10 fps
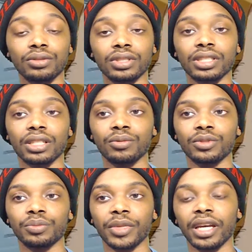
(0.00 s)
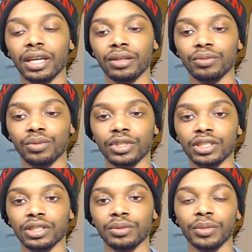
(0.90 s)
you could say was bad
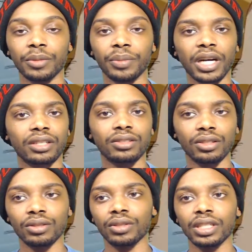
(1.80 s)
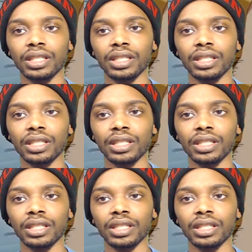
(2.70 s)
was Bakuro.